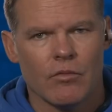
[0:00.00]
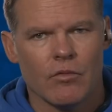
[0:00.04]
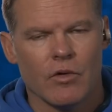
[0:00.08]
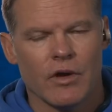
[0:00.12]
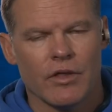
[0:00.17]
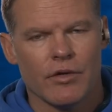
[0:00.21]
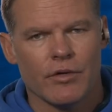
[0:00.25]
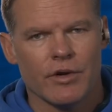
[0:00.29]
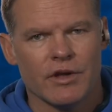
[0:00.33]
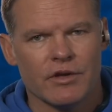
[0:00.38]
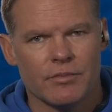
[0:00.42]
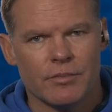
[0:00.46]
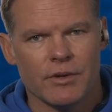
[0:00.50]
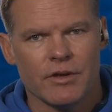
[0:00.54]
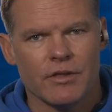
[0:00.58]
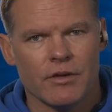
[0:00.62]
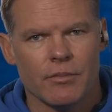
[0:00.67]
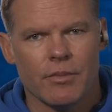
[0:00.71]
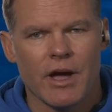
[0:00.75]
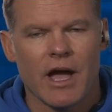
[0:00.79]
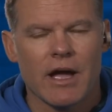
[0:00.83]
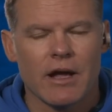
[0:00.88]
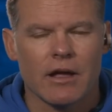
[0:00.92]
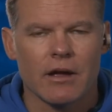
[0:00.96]
Whether he's been
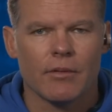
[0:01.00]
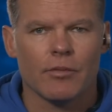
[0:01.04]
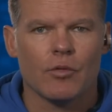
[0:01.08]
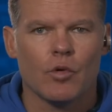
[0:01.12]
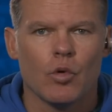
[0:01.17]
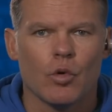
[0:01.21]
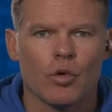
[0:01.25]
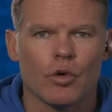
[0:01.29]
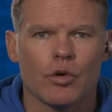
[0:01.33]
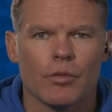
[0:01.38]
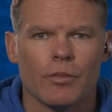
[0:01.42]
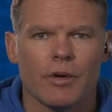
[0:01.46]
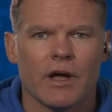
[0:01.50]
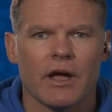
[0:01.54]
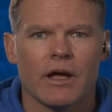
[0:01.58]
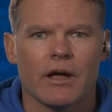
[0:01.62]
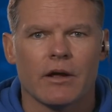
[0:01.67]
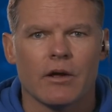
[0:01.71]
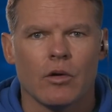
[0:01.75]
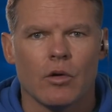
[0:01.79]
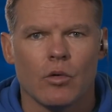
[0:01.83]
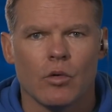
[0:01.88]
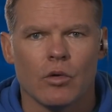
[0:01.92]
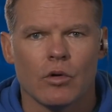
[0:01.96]
the backup
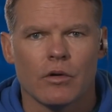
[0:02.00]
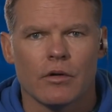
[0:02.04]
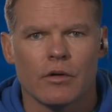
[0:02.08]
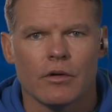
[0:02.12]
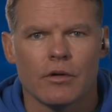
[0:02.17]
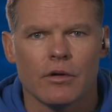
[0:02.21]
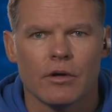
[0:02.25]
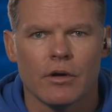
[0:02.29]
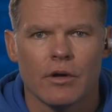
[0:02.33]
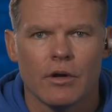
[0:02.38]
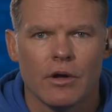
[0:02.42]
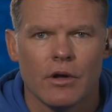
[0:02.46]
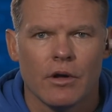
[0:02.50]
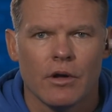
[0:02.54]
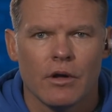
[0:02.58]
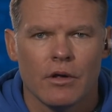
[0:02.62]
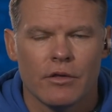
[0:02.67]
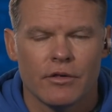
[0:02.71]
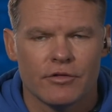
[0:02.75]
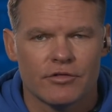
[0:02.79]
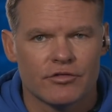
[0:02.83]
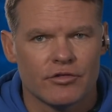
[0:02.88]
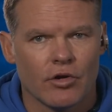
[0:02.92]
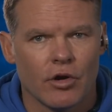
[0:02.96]
quarterback or
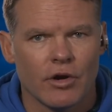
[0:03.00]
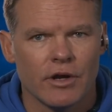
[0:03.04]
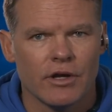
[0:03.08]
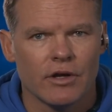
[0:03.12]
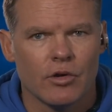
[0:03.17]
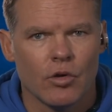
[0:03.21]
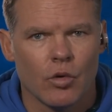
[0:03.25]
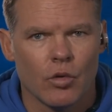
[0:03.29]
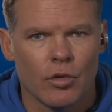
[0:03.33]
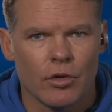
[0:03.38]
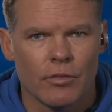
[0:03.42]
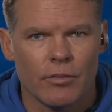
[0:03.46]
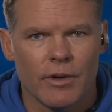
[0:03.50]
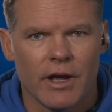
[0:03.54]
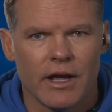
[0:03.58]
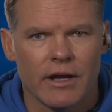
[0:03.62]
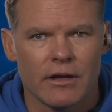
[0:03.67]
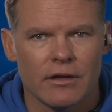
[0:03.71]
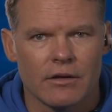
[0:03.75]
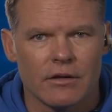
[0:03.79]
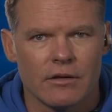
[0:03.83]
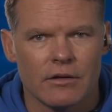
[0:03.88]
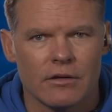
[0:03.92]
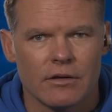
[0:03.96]
the starting
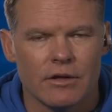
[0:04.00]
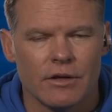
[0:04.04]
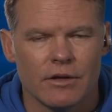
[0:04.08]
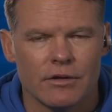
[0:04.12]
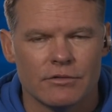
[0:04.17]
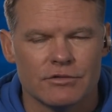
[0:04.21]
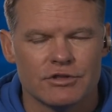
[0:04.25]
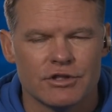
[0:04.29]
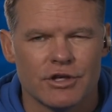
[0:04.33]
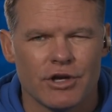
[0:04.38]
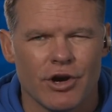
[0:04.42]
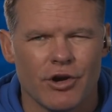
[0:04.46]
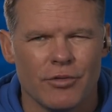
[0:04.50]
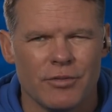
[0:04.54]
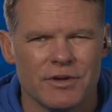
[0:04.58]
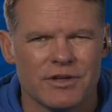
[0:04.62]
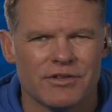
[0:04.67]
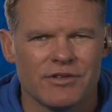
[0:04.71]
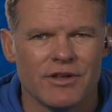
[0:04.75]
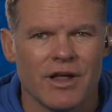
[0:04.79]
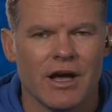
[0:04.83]
quarterback, you know, Jacoby's